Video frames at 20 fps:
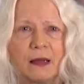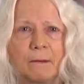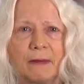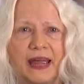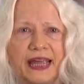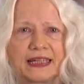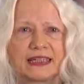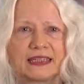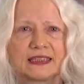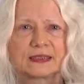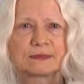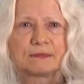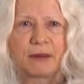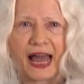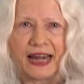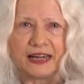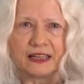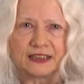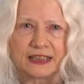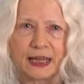making
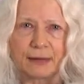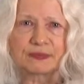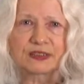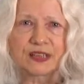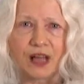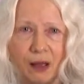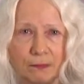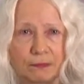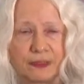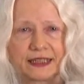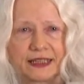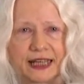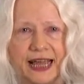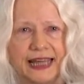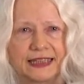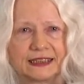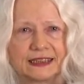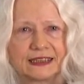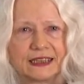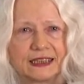spinal taps
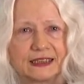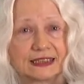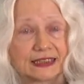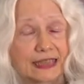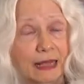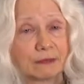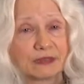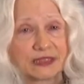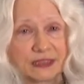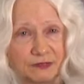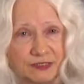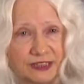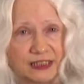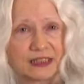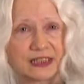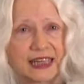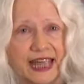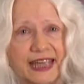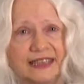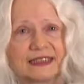complicated in some
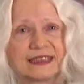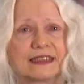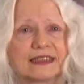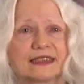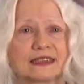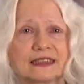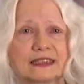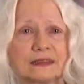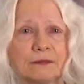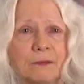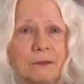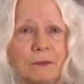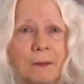severe cases.